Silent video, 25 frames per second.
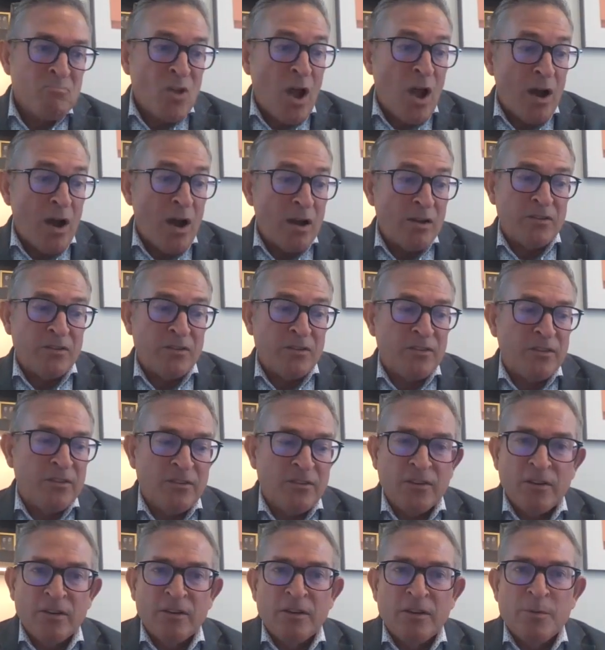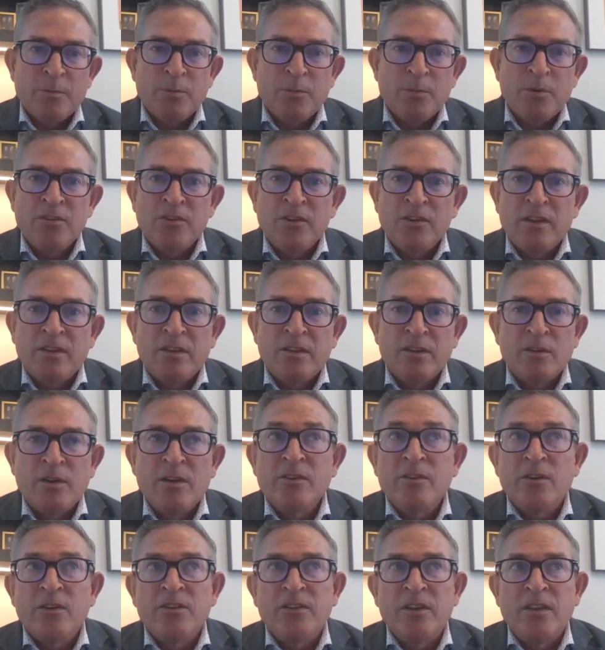I just sincerely appreciate their
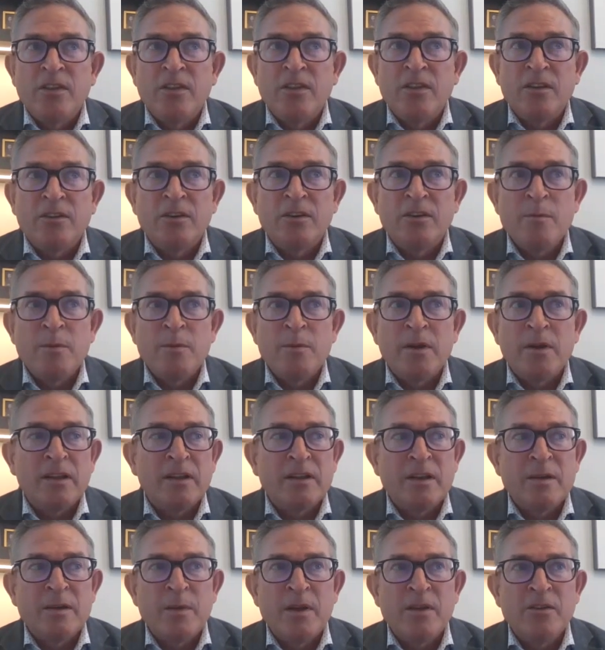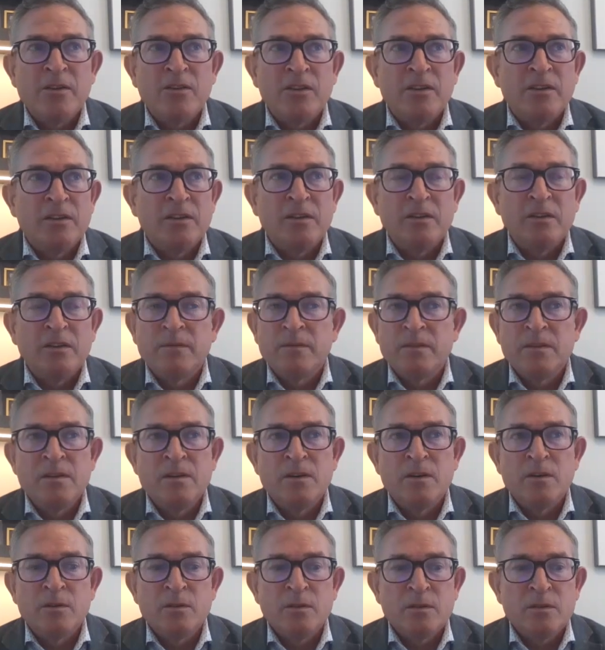interest in the topic. Like I mentioned,
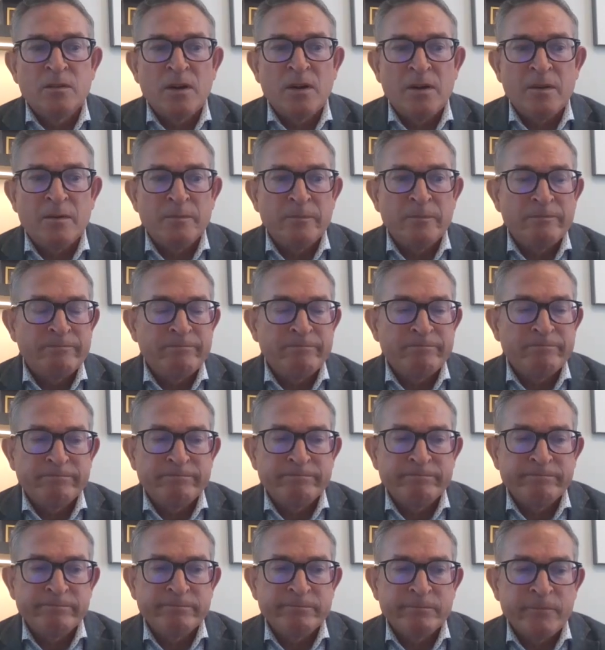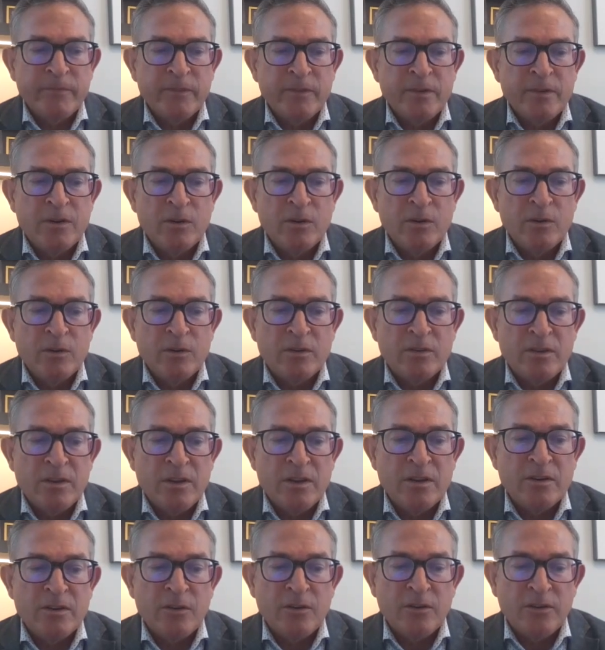the
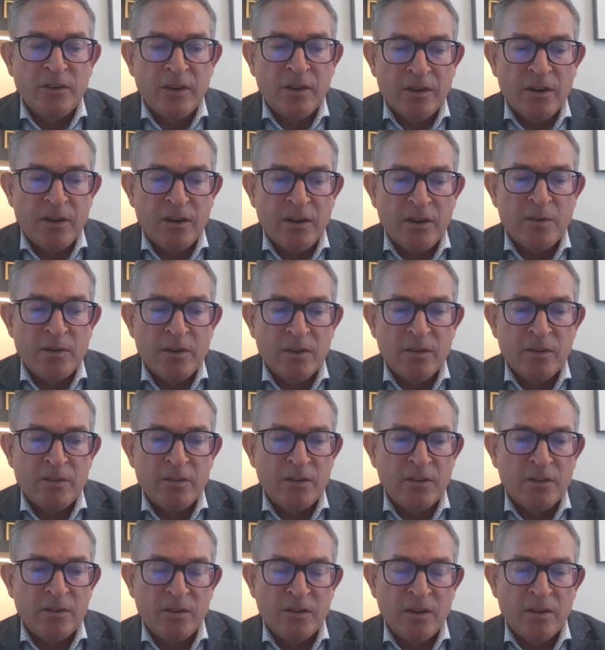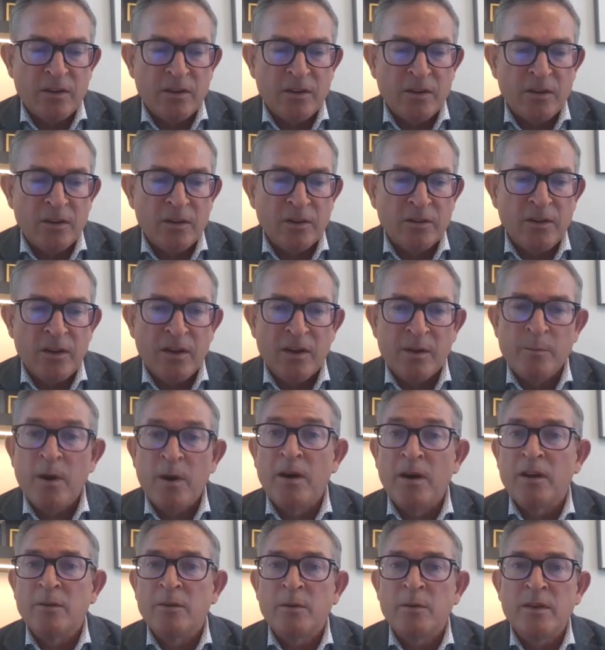interest in governance is at an all-time
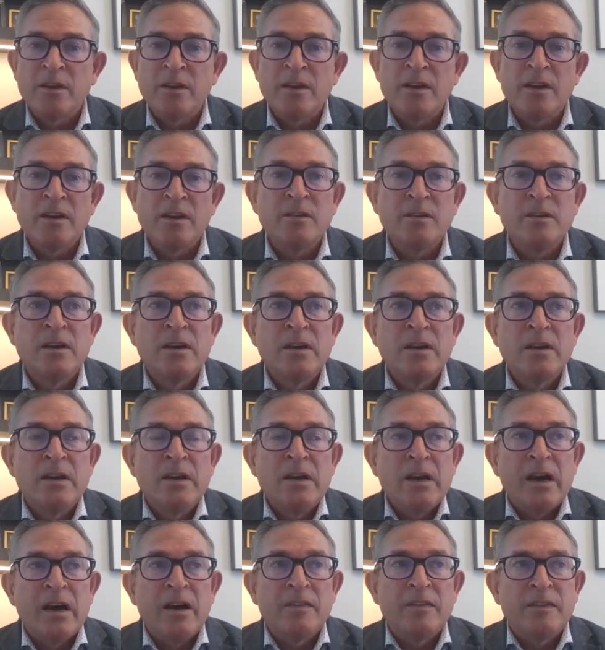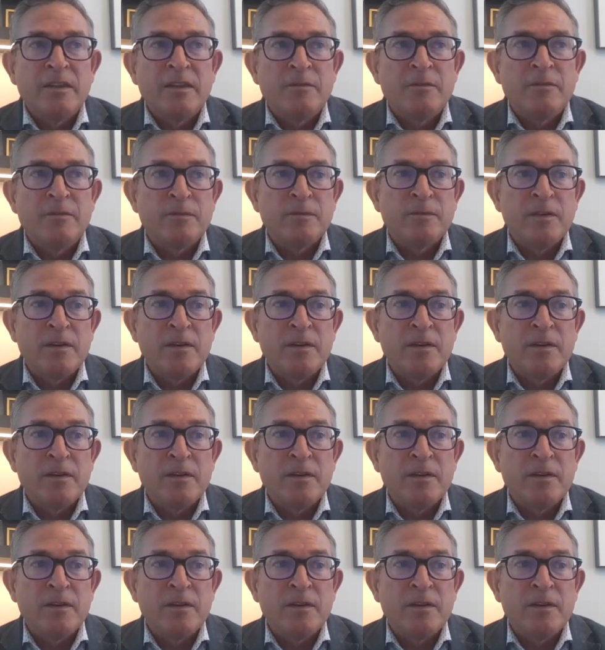high right now. I think